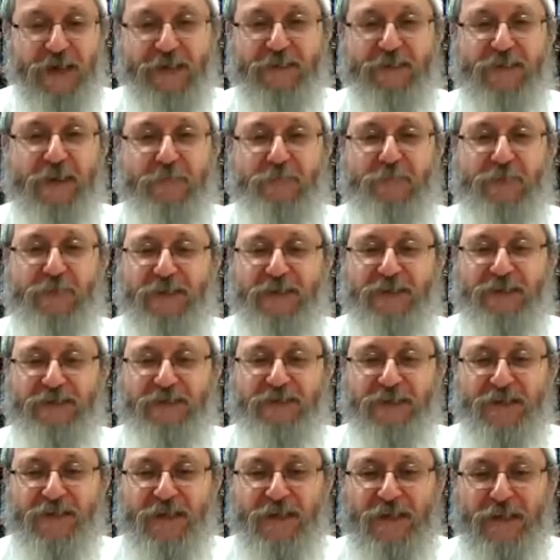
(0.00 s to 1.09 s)
The depth
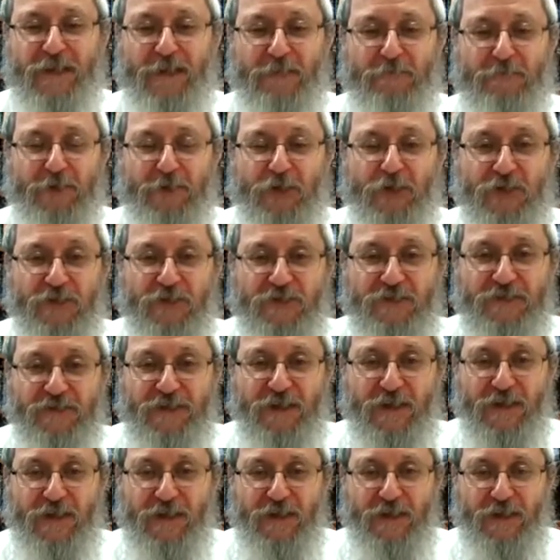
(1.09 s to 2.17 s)
is because
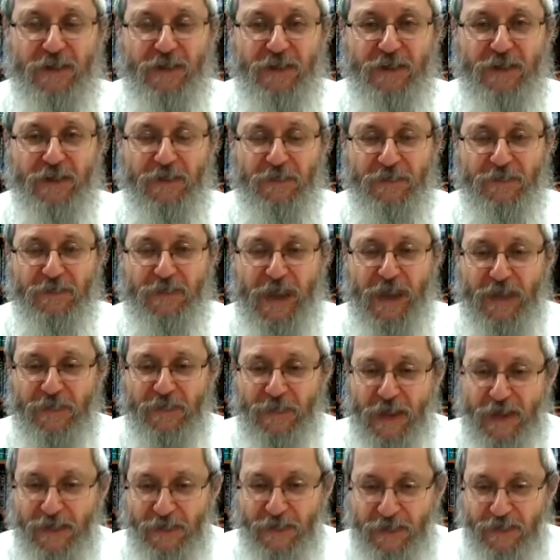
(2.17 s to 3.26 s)

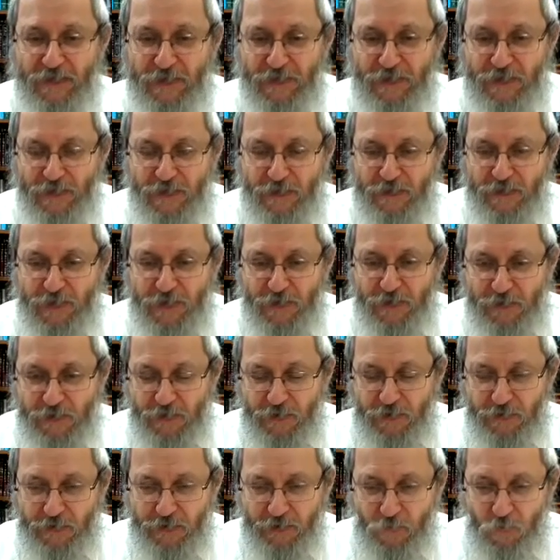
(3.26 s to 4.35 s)
the
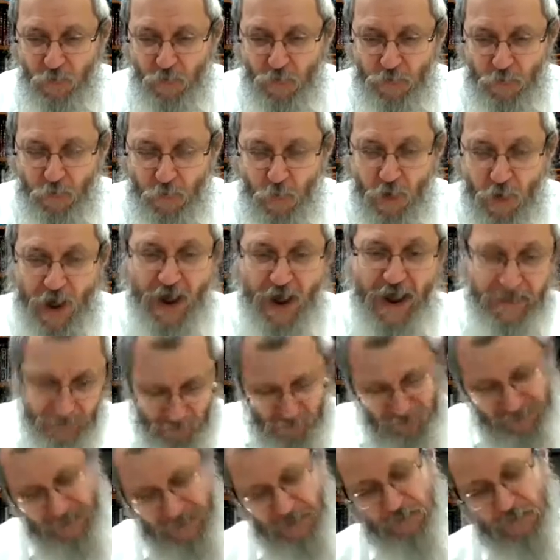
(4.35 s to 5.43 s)
wine that
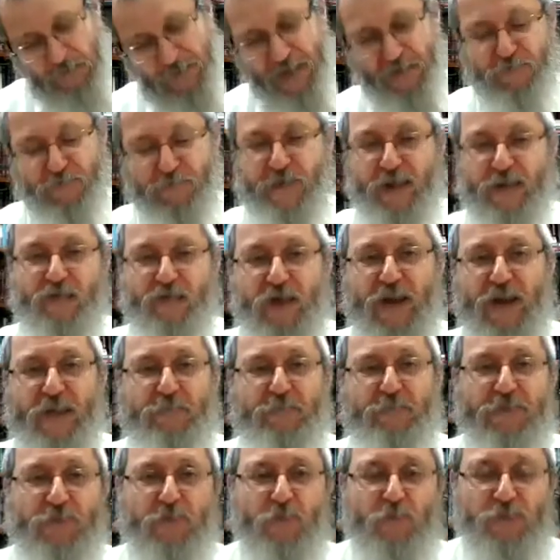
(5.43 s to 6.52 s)
was going to be made from that
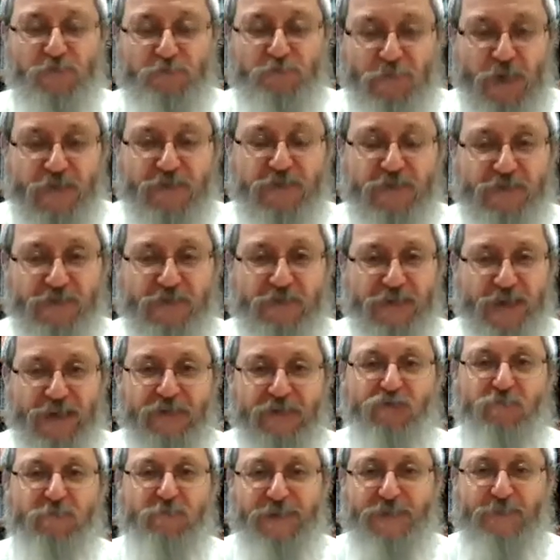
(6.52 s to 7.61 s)
grape was positive and
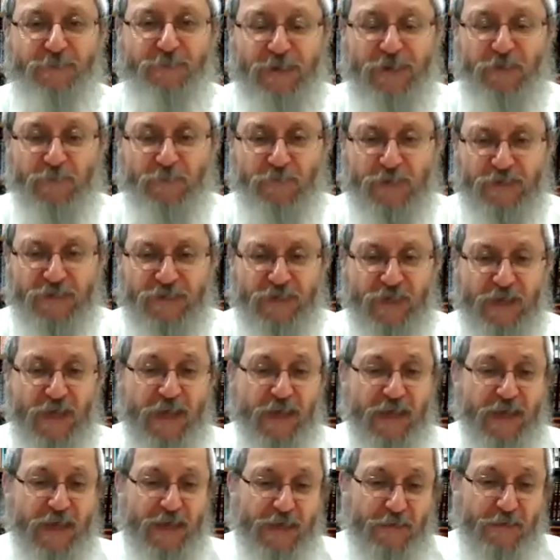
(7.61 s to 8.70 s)
had tremendous benefits.
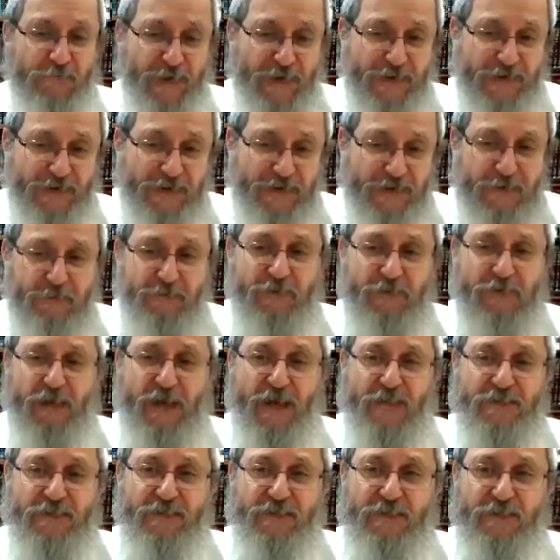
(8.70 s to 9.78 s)
In fact, it
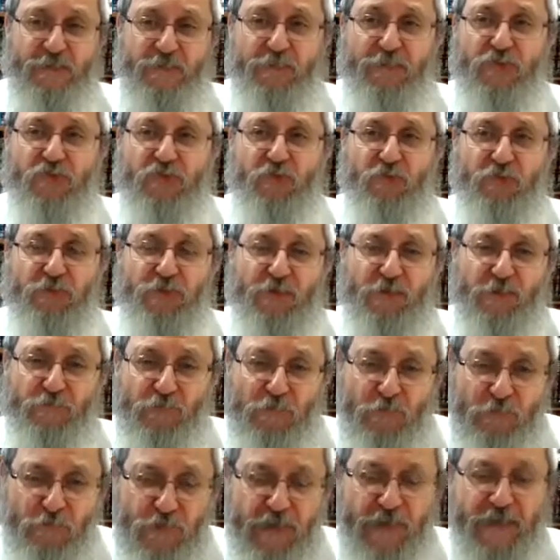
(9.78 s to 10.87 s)
symbolized the spiritual thing of
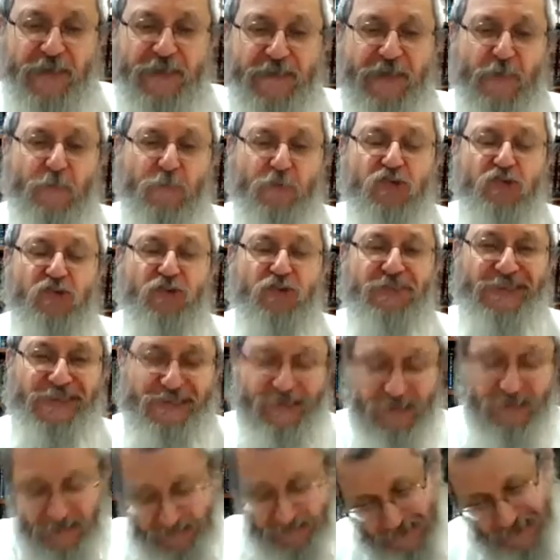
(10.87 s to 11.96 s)
revealing that which is
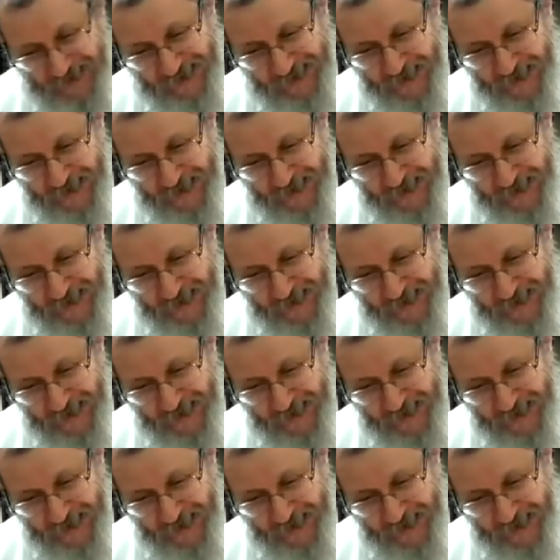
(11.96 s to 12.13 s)
hidden.